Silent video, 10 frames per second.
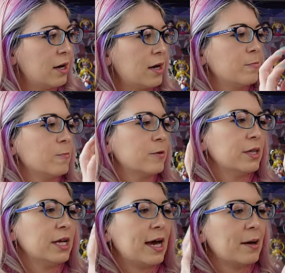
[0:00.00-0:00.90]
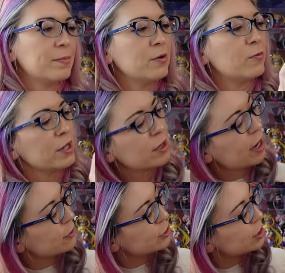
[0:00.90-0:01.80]
I'm really happy with
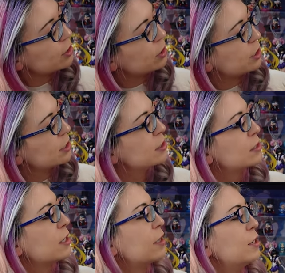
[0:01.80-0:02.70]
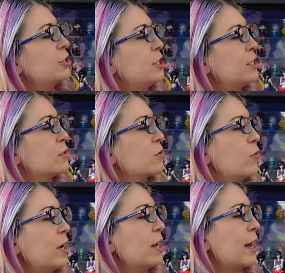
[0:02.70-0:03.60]
how she looks. I think she's
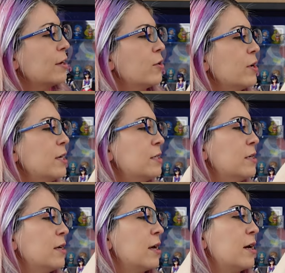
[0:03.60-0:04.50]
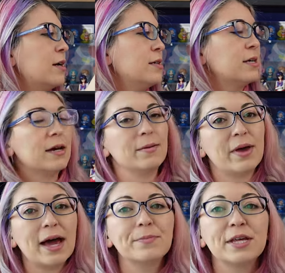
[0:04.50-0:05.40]
quite accurate and I'm
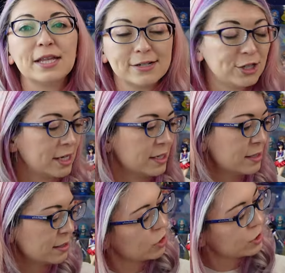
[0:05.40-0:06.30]
happy that she is.